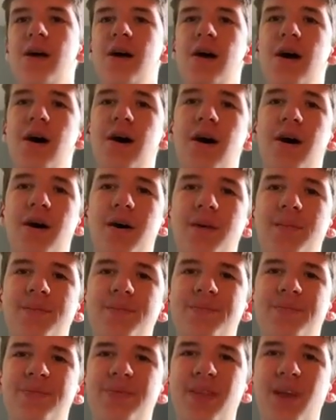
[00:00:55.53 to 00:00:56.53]

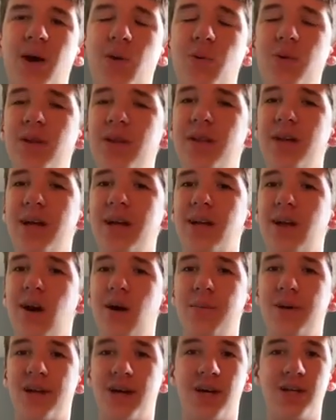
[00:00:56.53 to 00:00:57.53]
I really like
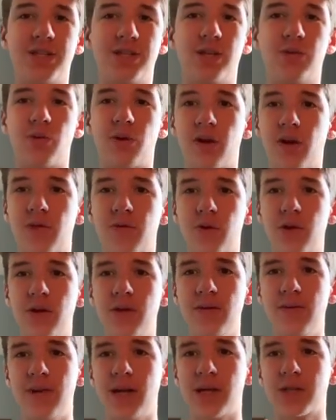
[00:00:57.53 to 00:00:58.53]
Kamikaze and Recovery,
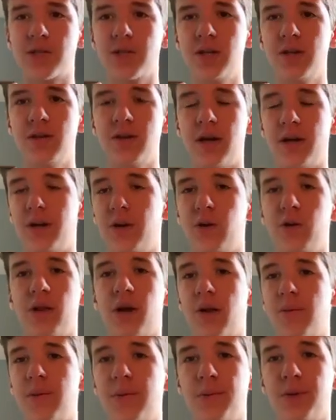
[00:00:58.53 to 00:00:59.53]
actually. I know a lot
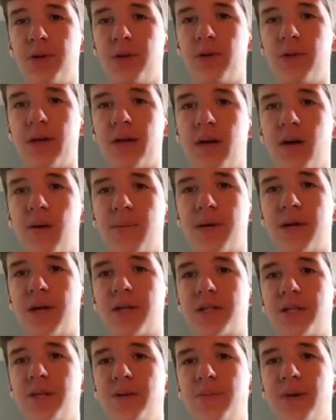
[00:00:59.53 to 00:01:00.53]
of people don't like
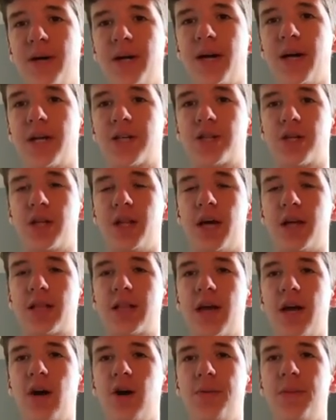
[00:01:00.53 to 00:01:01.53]
Kamikaze, but I actually like
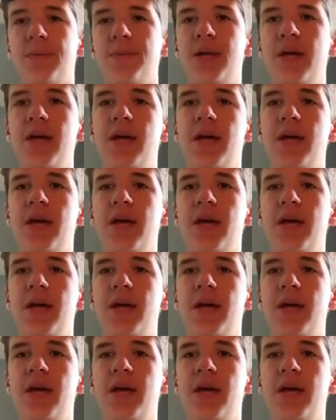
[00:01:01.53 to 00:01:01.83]
that album.